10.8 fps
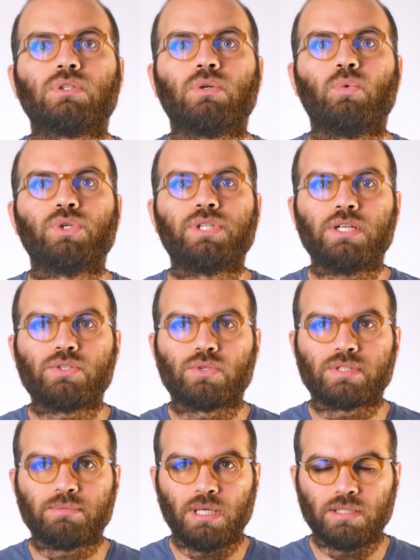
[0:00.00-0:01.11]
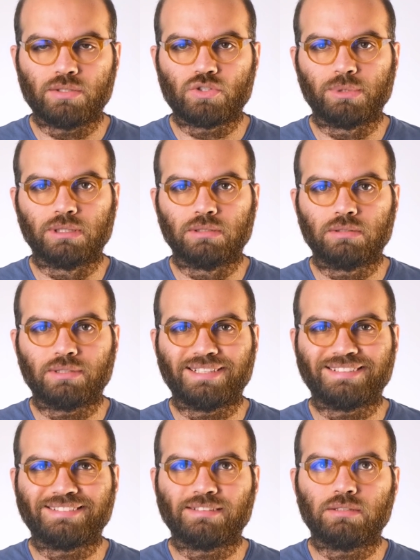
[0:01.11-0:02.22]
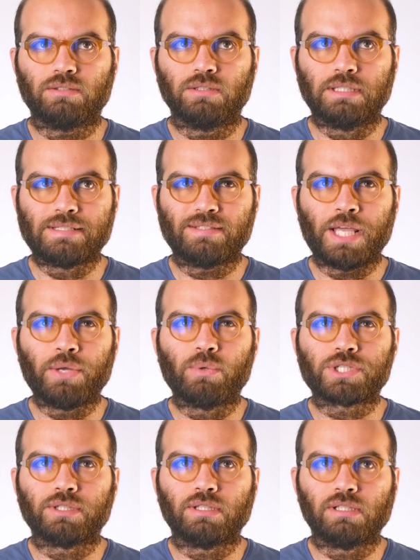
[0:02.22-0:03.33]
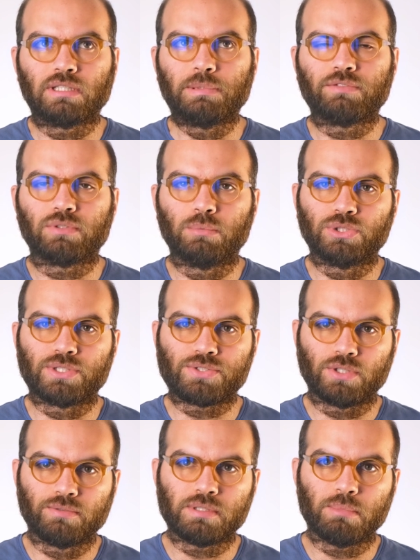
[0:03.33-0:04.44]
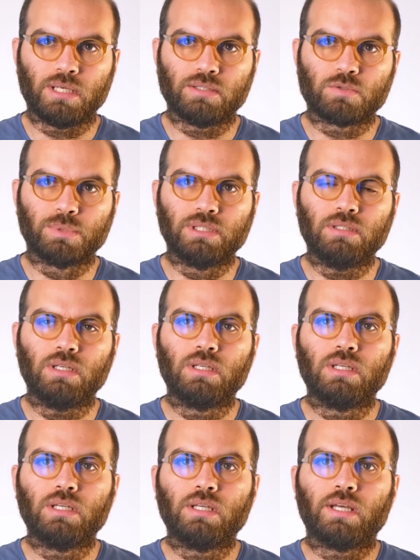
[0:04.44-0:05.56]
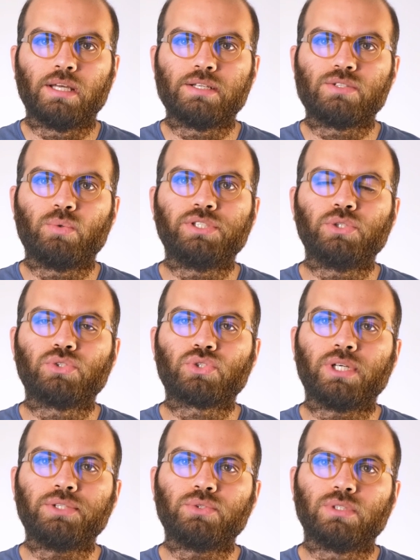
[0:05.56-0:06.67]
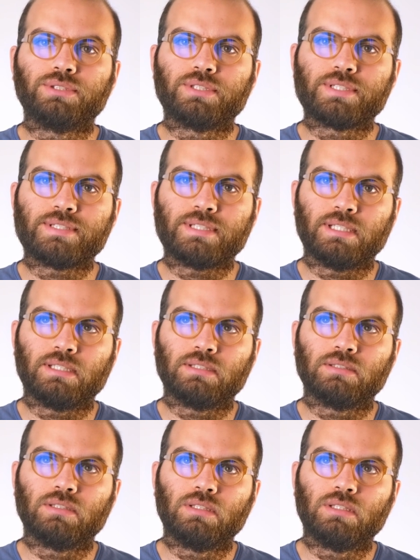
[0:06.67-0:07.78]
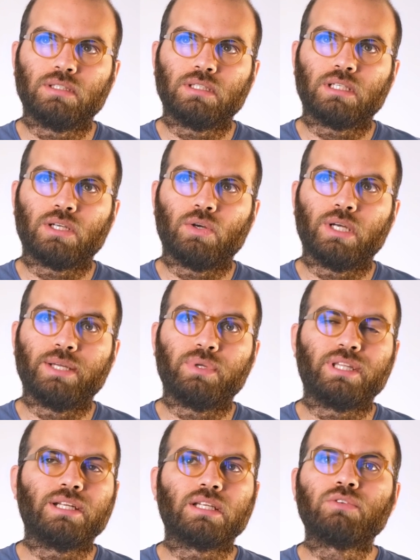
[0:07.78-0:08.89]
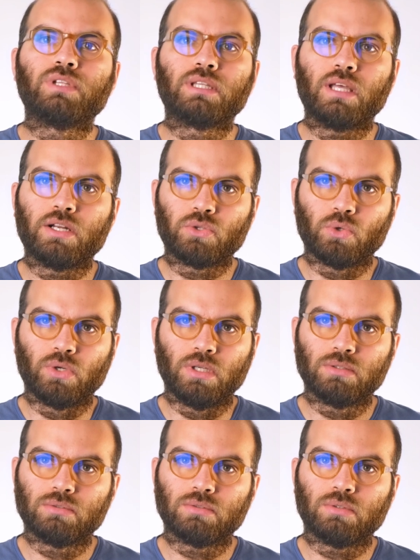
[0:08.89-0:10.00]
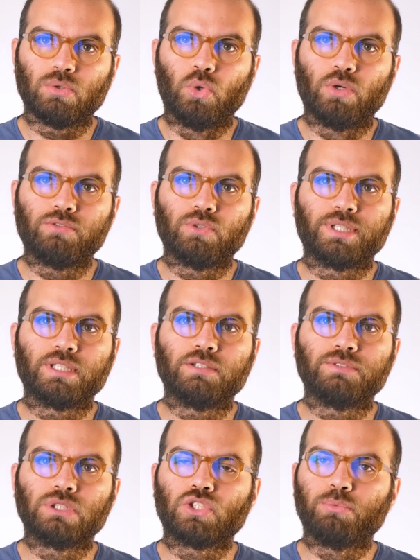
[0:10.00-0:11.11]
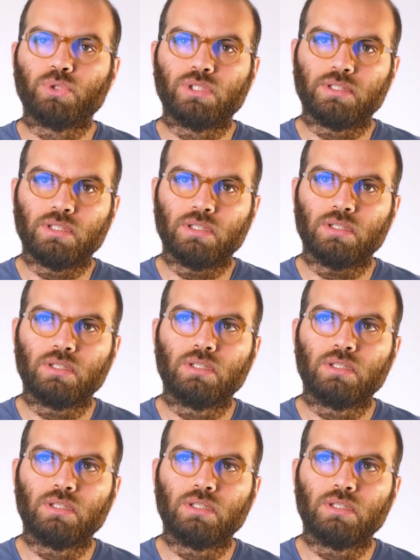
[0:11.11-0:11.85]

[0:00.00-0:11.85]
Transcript: water resource management, to distinguish it a little bit from water service management, is when you try to understand within a given territory or for a given community,